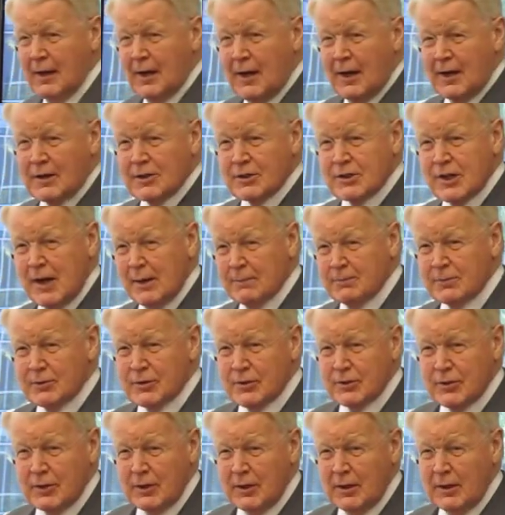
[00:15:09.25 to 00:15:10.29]
accept
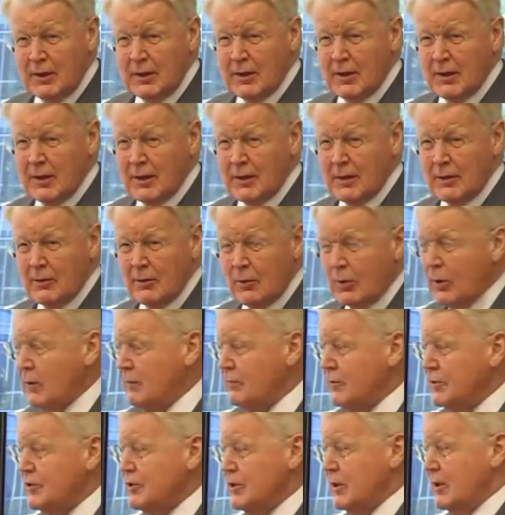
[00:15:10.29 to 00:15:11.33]
the law
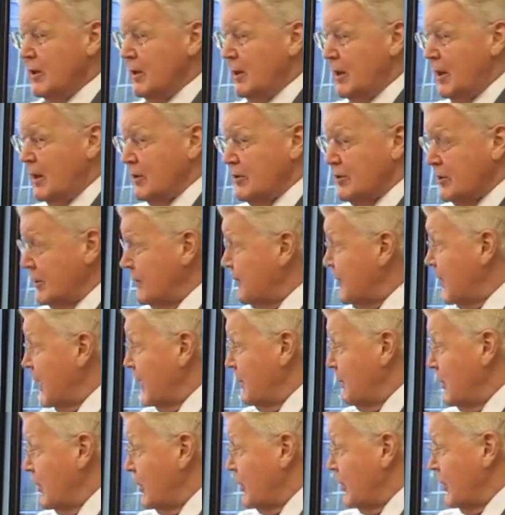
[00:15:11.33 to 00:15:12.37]
of the sea as the
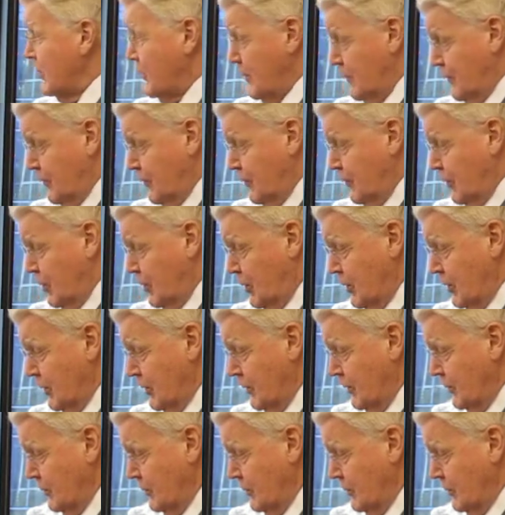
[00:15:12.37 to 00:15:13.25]
framework for